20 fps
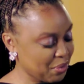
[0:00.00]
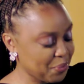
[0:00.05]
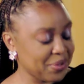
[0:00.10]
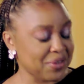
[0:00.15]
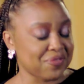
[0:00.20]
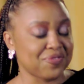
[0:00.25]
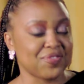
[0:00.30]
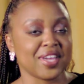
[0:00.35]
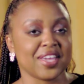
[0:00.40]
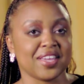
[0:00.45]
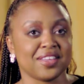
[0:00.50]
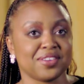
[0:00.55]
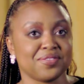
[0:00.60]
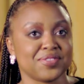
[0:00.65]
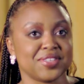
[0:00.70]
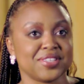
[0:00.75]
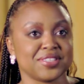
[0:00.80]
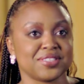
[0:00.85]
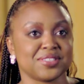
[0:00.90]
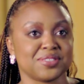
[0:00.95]
I'm a big fan
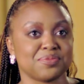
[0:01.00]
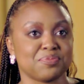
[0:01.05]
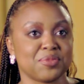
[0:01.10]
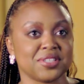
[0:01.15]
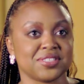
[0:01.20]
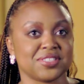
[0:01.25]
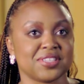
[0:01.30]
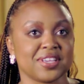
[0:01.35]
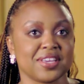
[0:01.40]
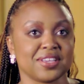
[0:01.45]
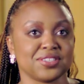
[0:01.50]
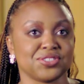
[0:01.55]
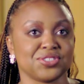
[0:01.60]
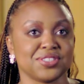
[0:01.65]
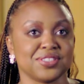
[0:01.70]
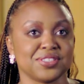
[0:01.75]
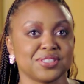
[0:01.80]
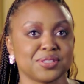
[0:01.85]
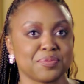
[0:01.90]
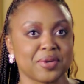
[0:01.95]
of this mustache
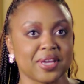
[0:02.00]
and this